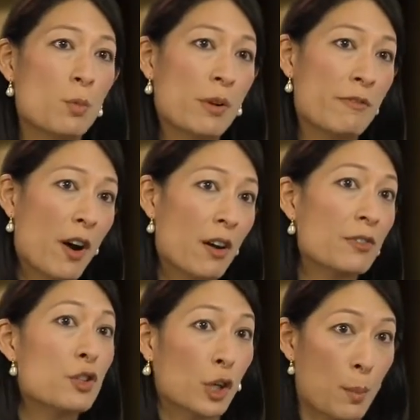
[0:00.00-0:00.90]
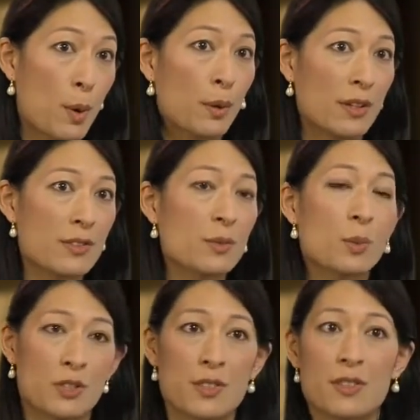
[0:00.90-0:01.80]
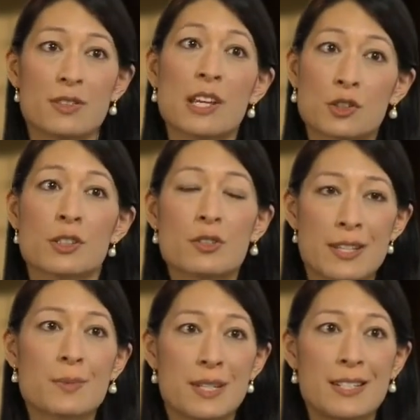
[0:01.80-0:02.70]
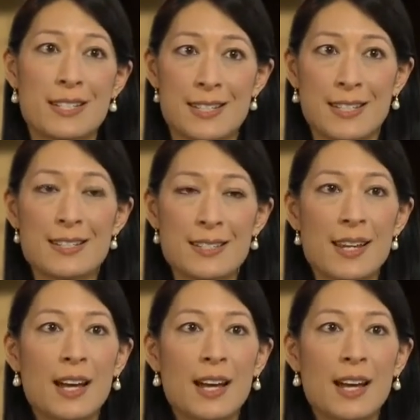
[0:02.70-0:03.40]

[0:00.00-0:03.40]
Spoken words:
involve trichomonas, which is a sexually transmitted disease